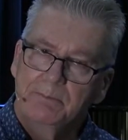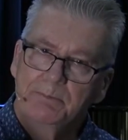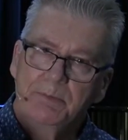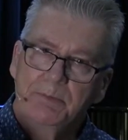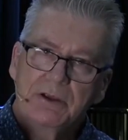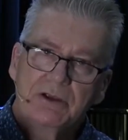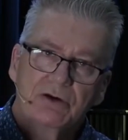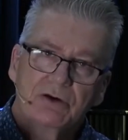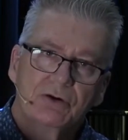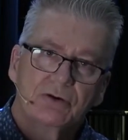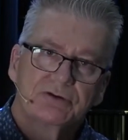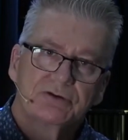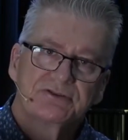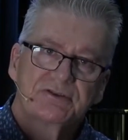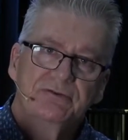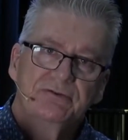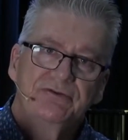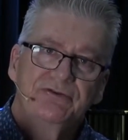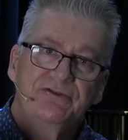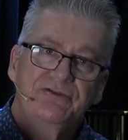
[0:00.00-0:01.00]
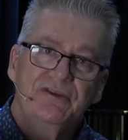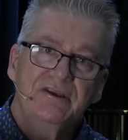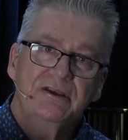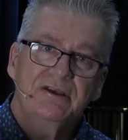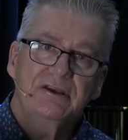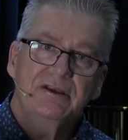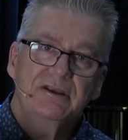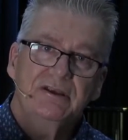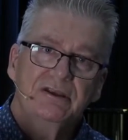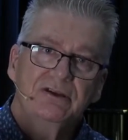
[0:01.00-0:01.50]
because of
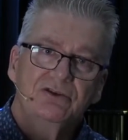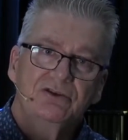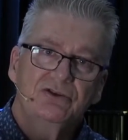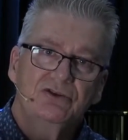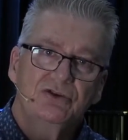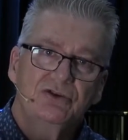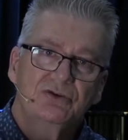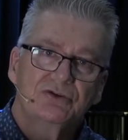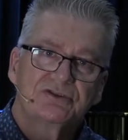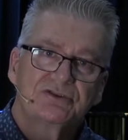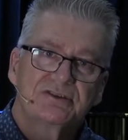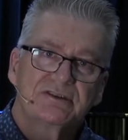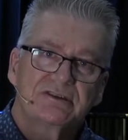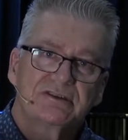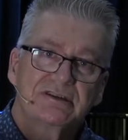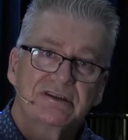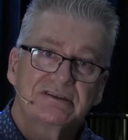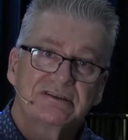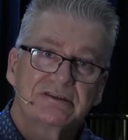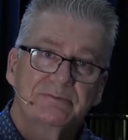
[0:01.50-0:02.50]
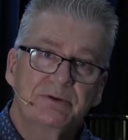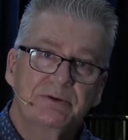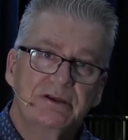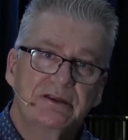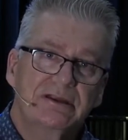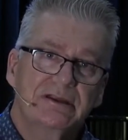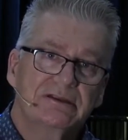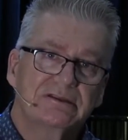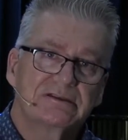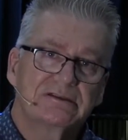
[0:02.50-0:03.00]
fear-induced
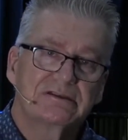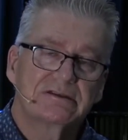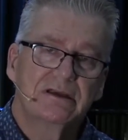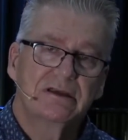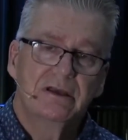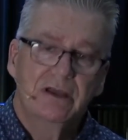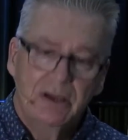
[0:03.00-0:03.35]
disobedience.